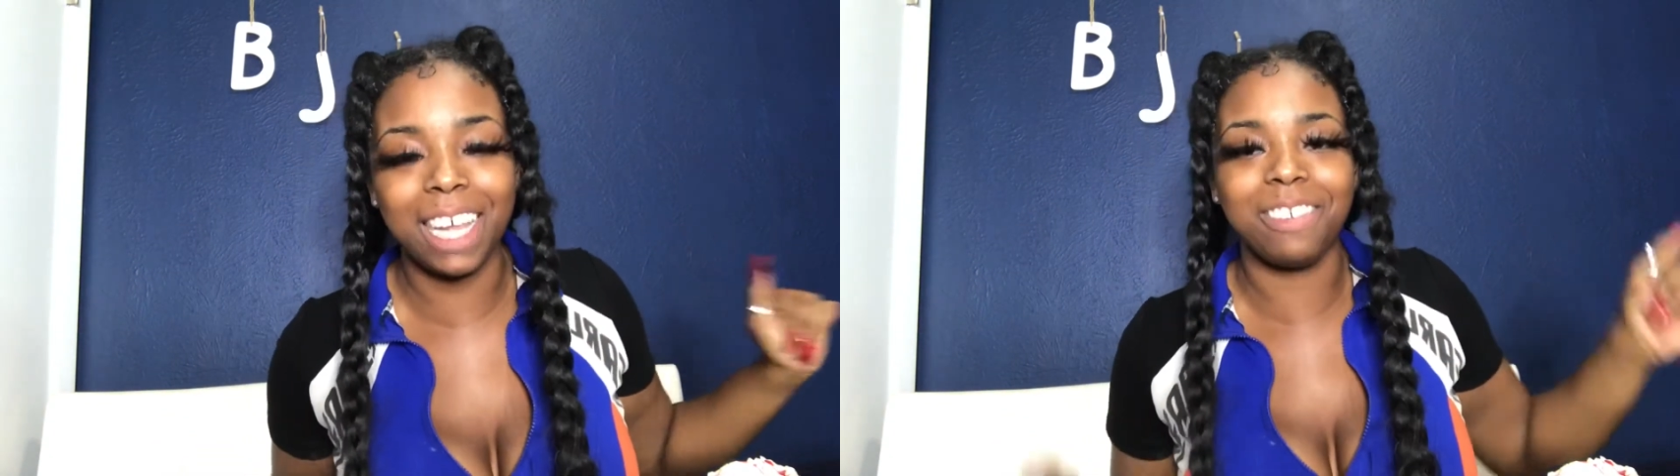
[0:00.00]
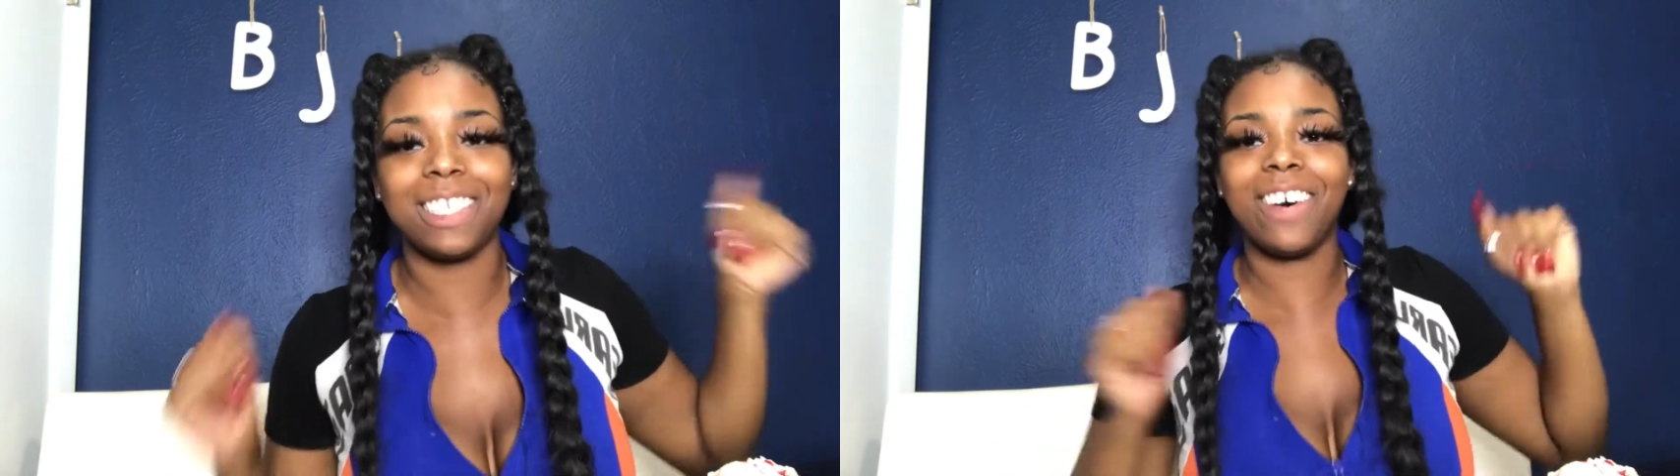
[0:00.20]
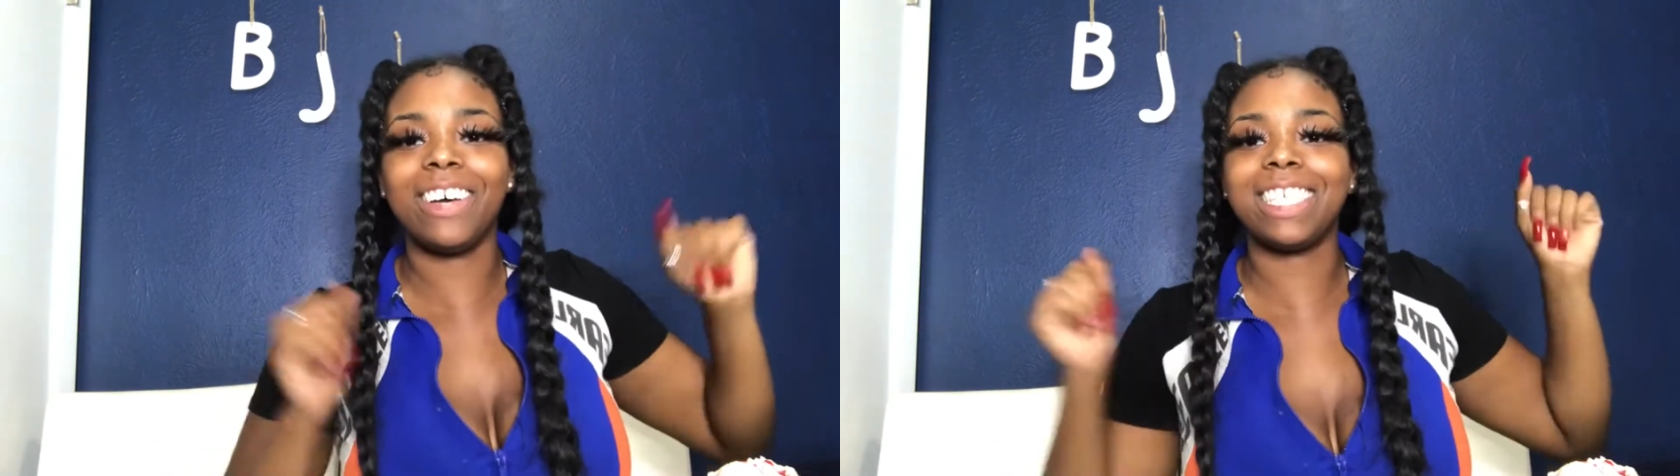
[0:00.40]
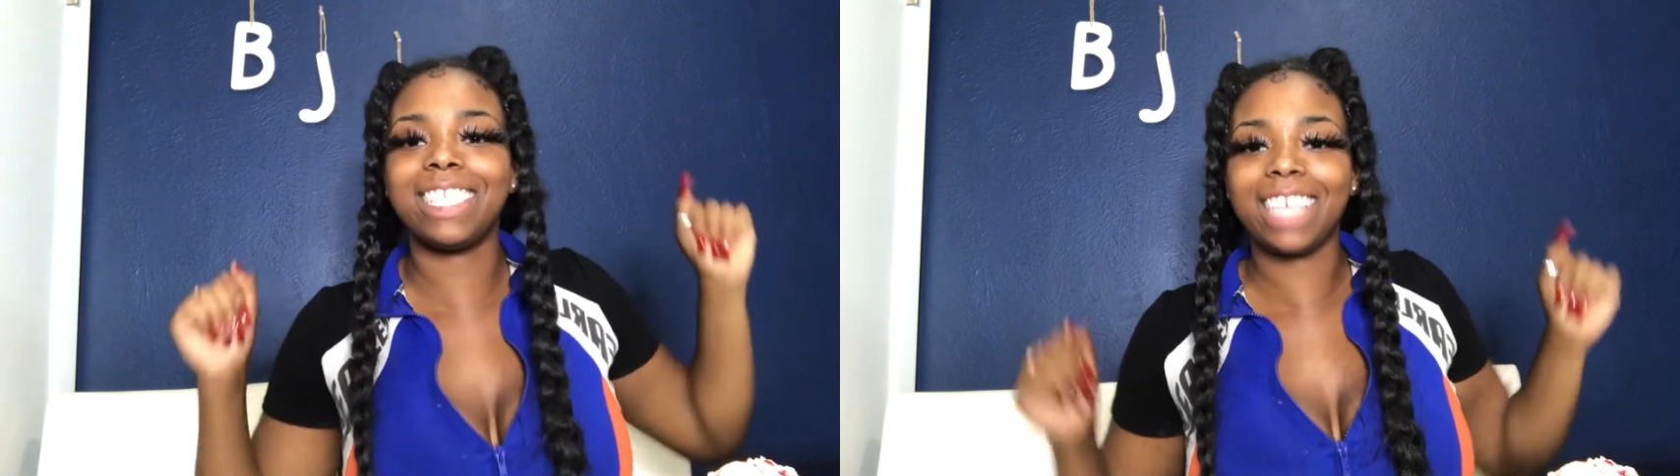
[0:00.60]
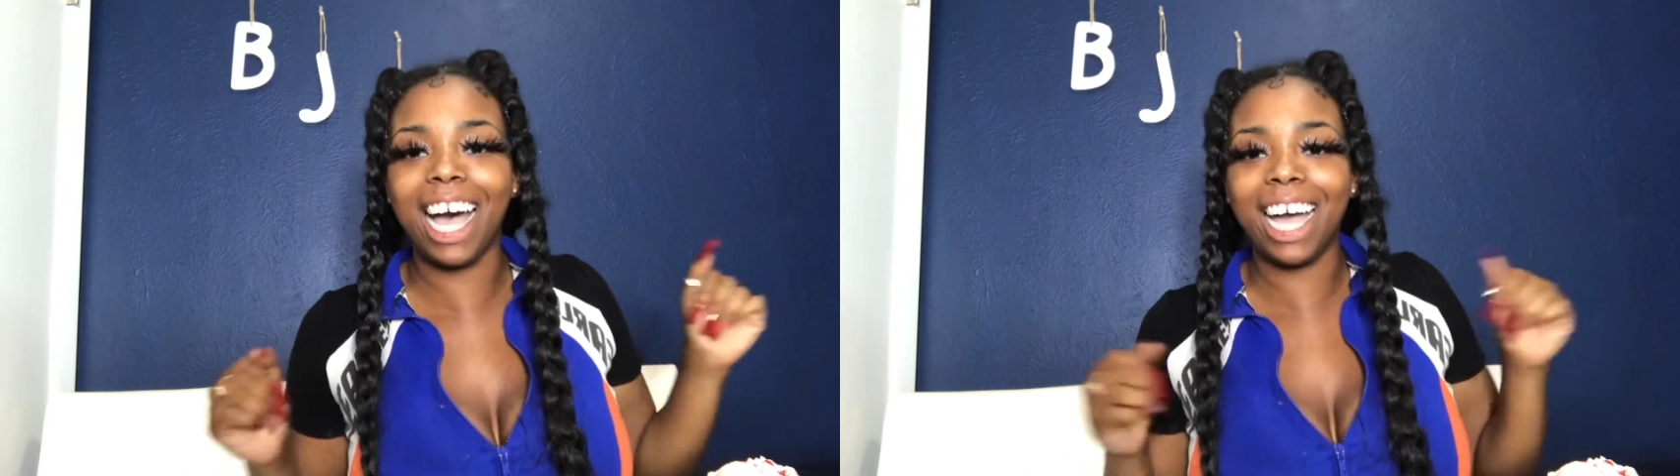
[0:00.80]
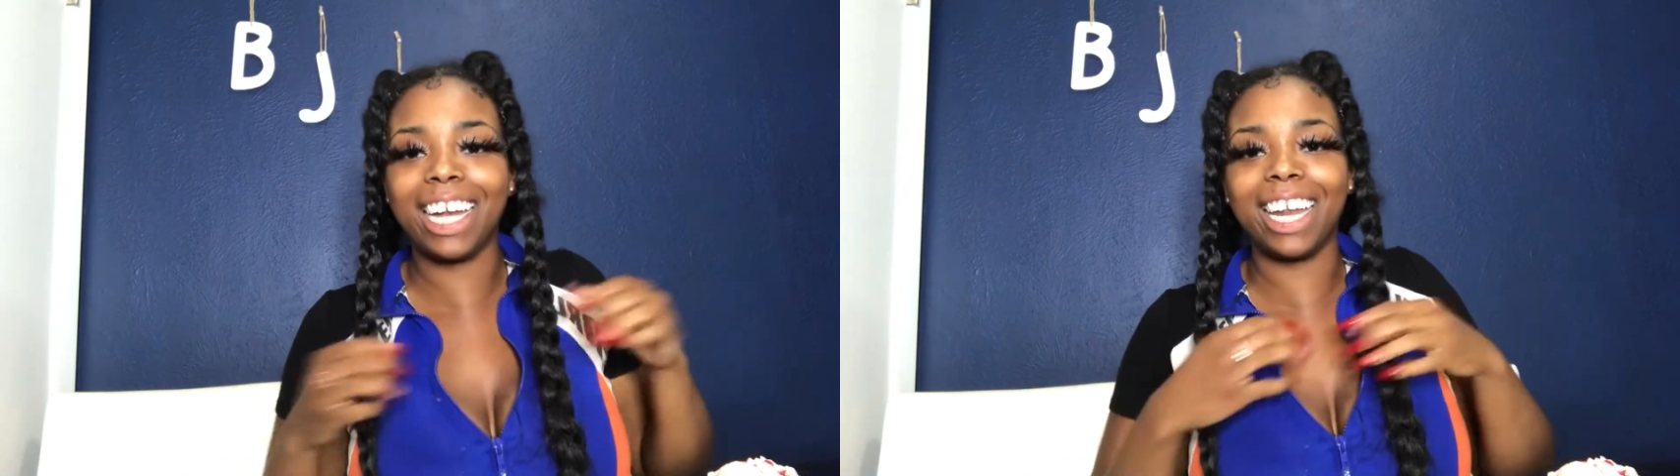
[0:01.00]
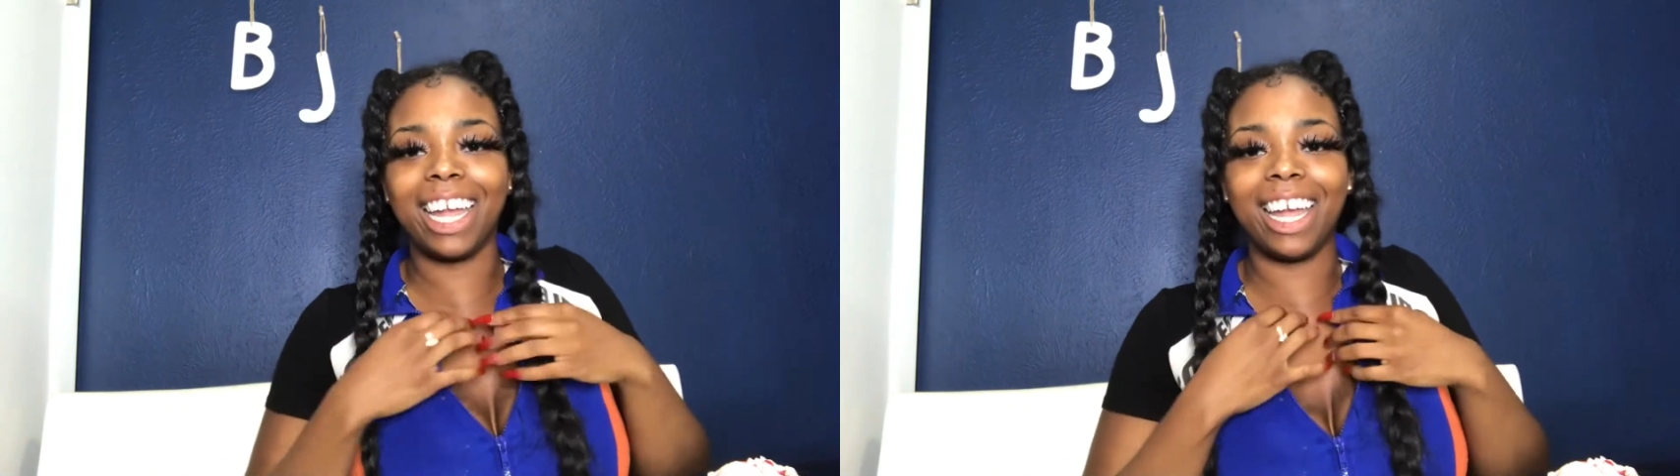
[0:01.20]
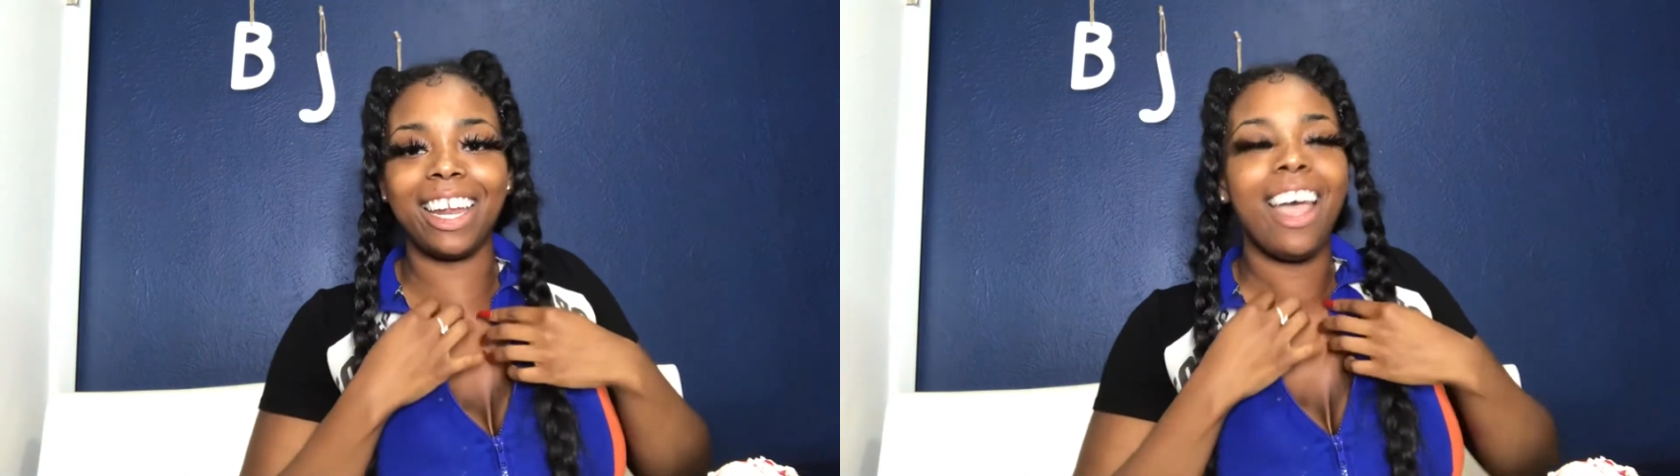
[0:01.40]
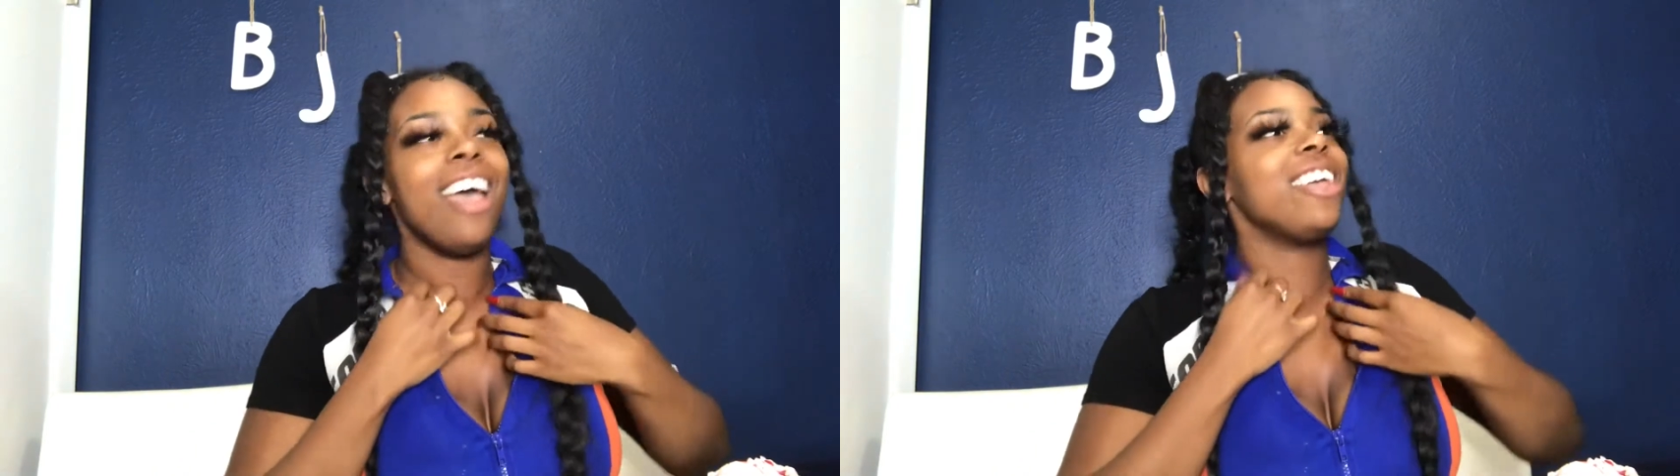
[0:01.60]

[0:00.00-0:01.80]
I'm so excited.